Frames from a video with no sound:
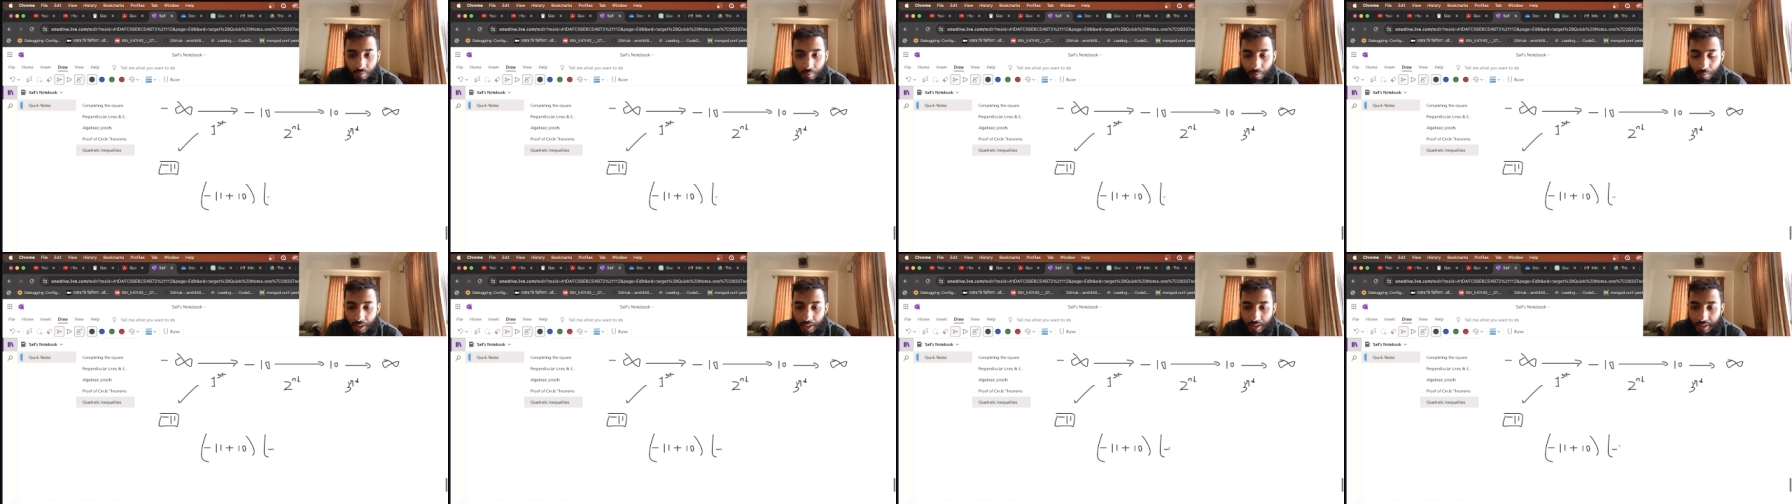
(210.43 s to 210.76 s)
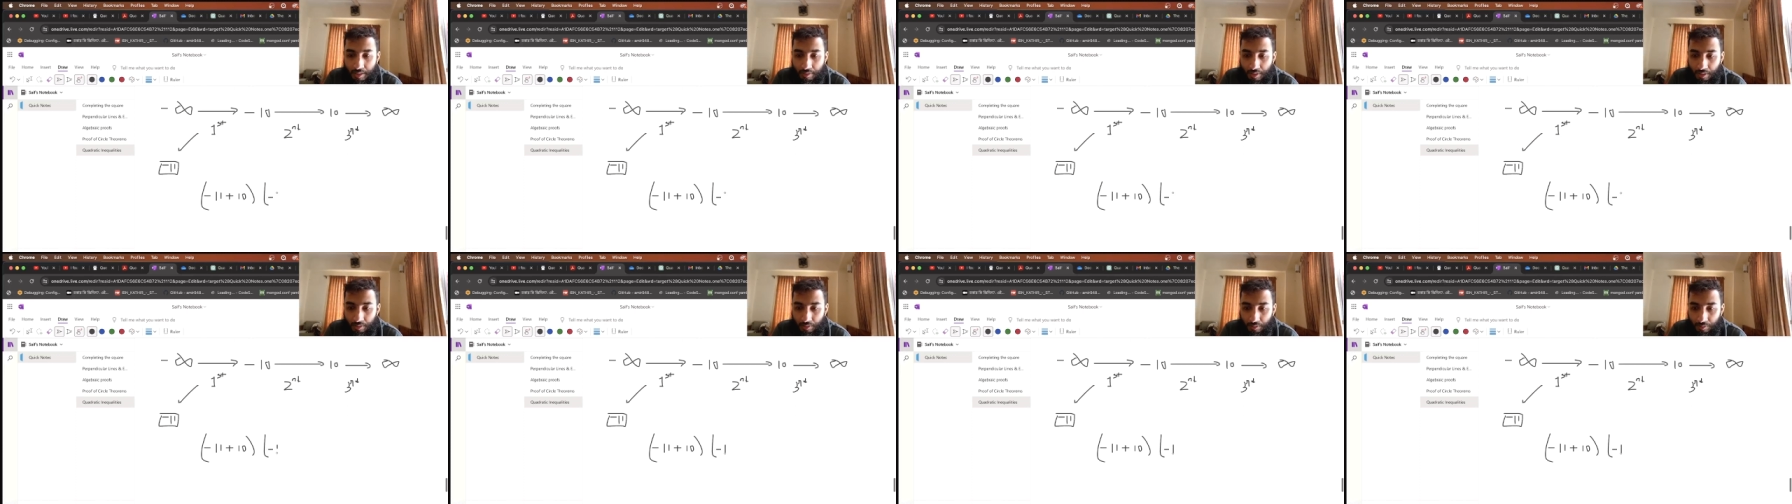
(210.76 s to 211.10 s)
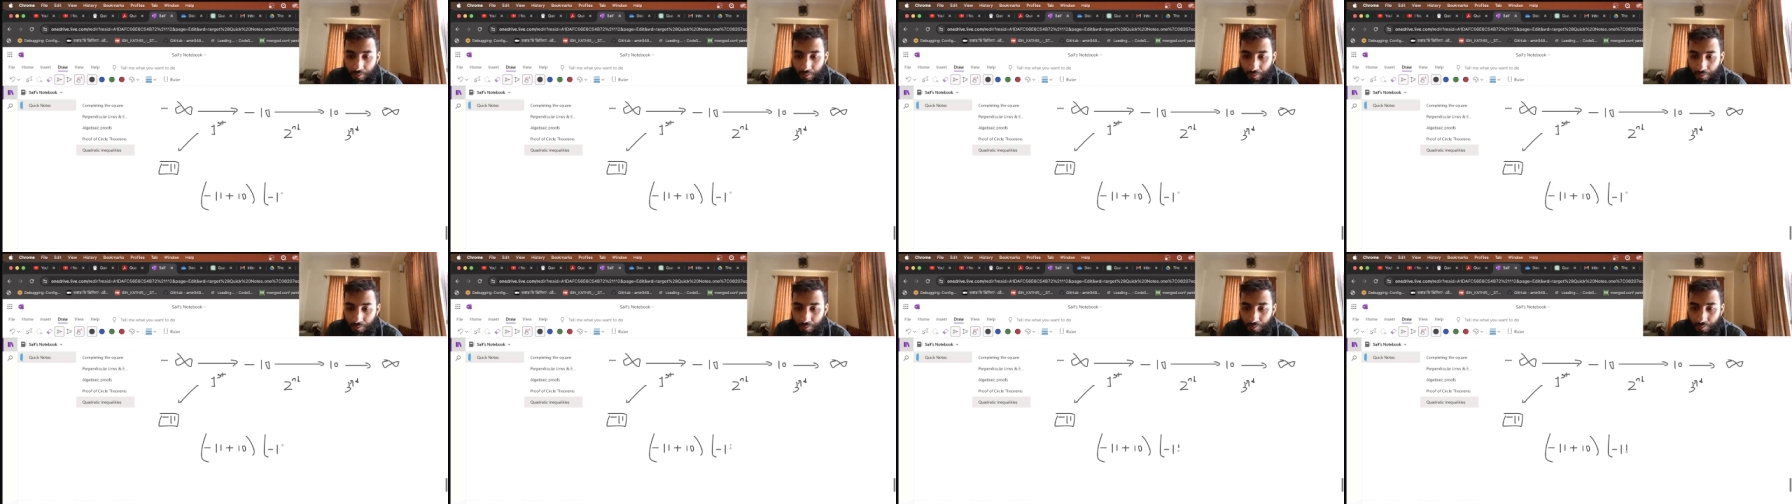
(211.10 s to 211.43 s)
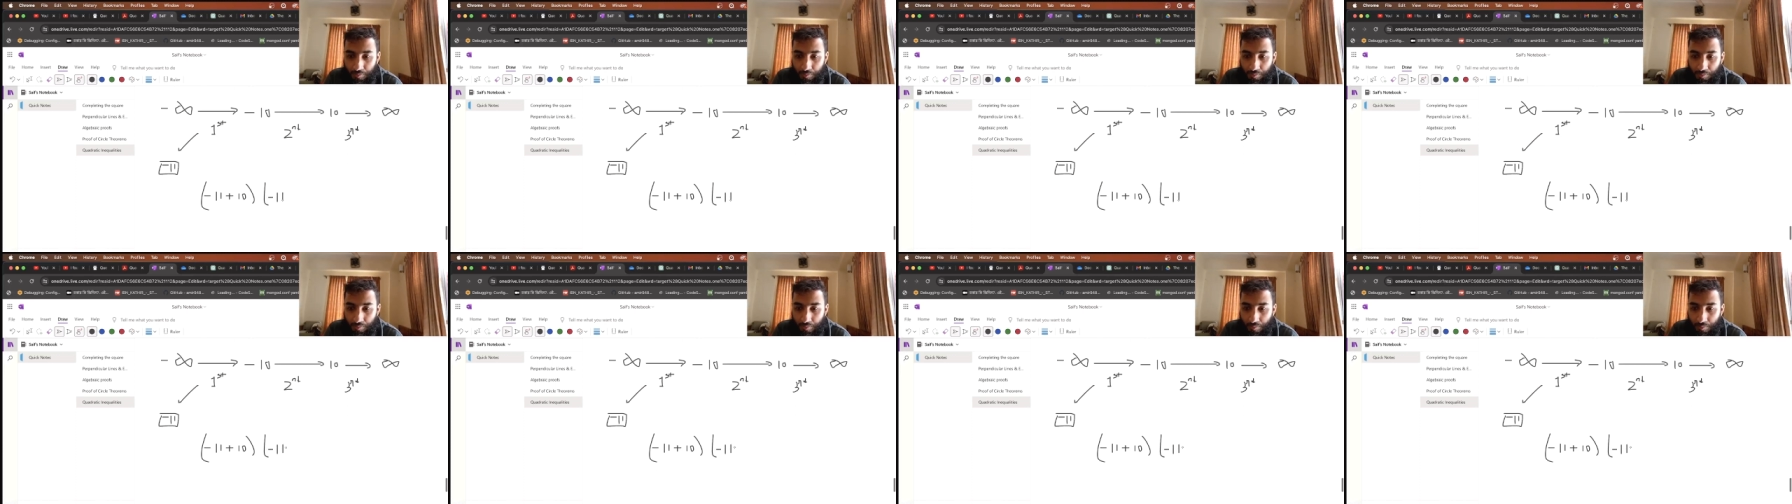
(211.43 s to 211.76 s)
Minus 11
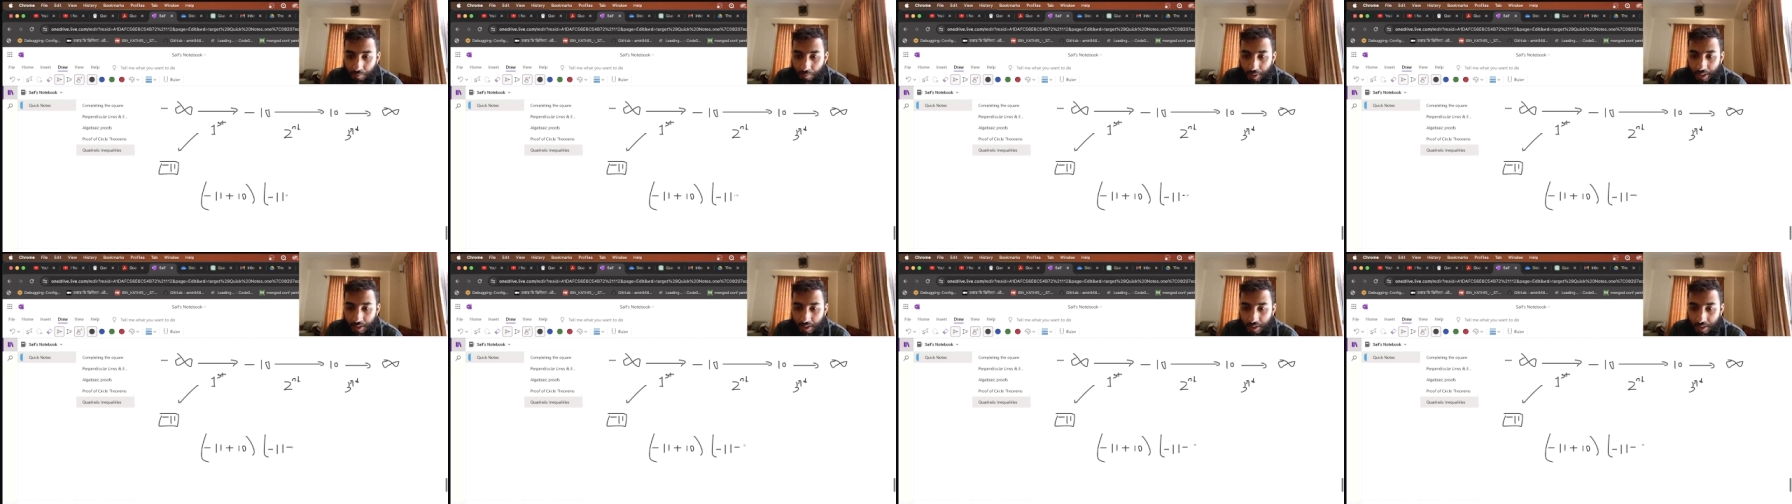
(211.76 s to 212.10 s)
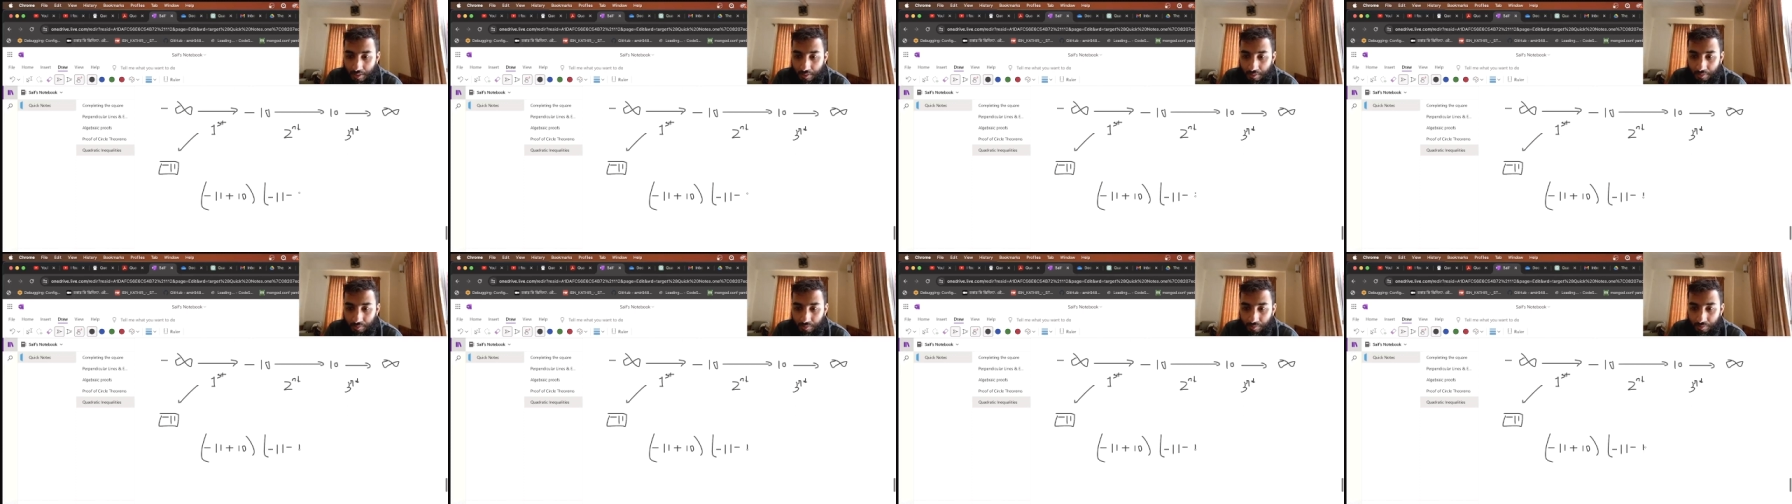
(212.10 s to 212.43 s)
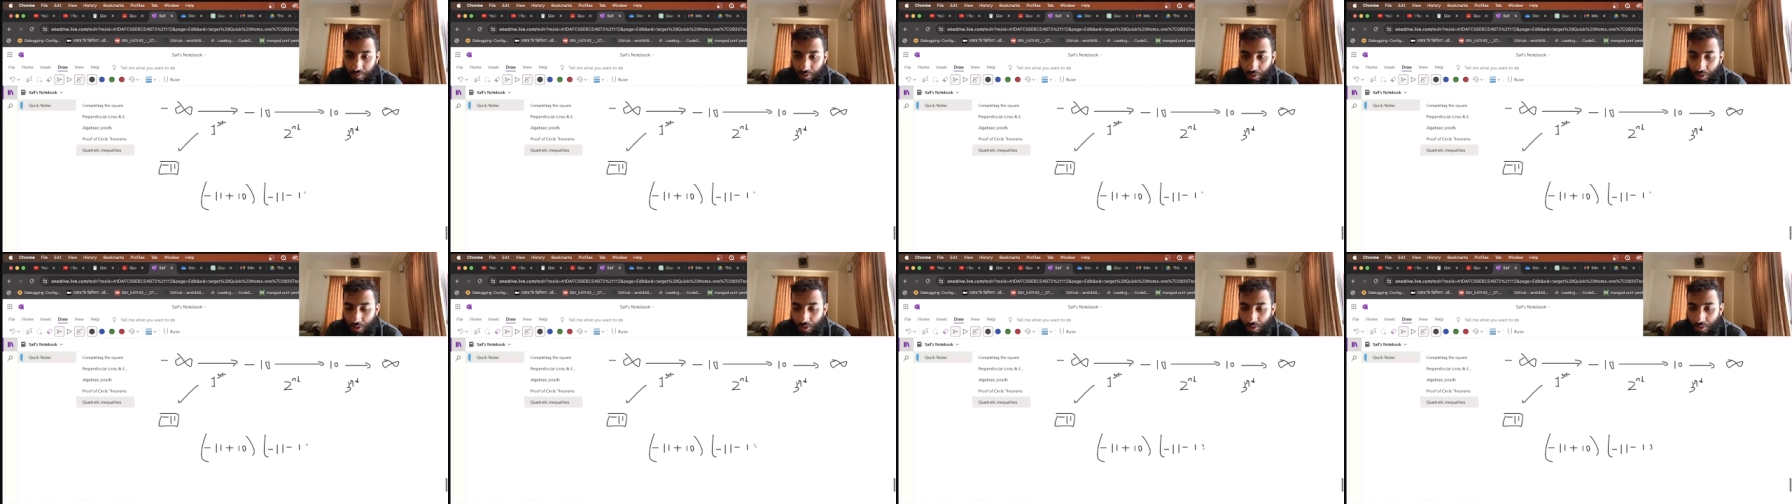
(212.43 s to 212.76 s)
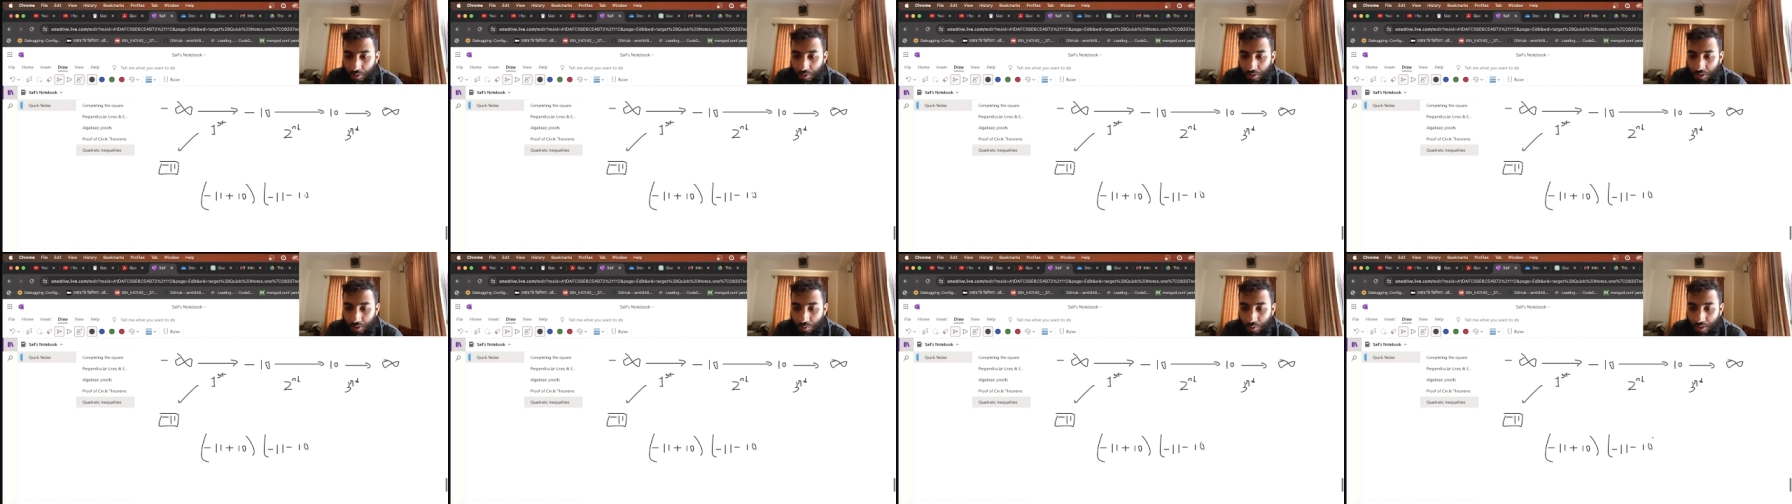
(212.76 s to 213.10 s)
minus 10. So
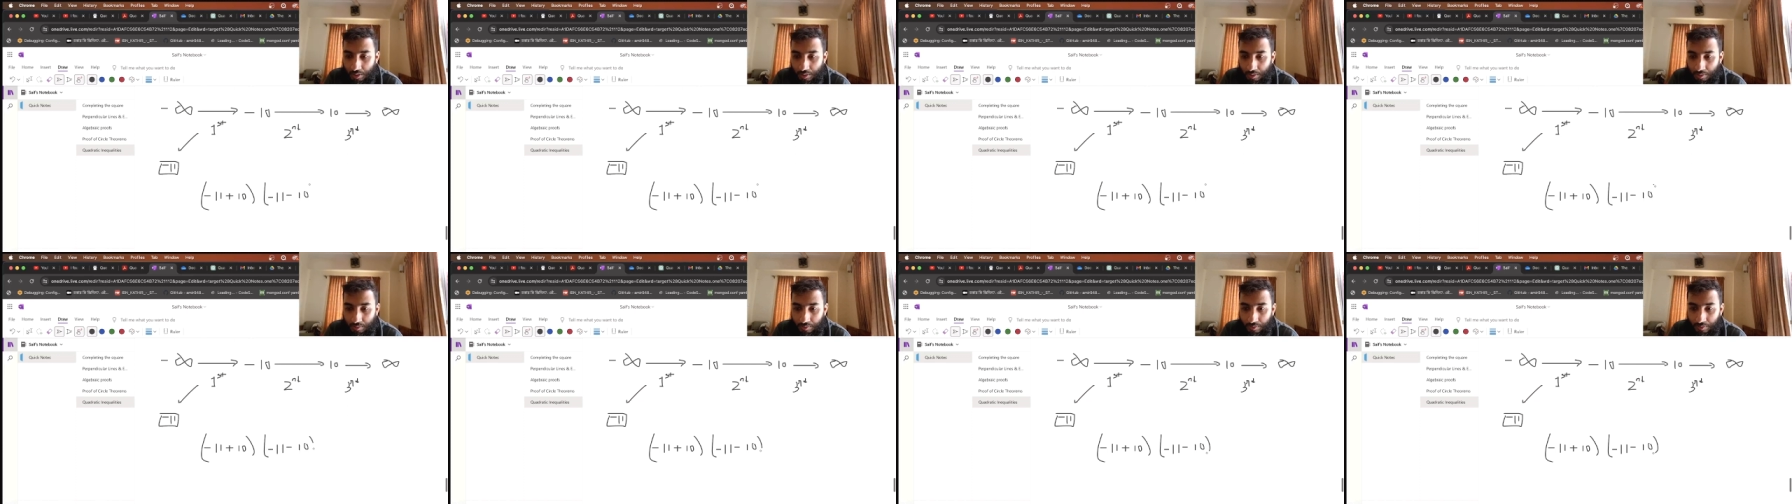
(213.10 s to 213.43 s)
this is what?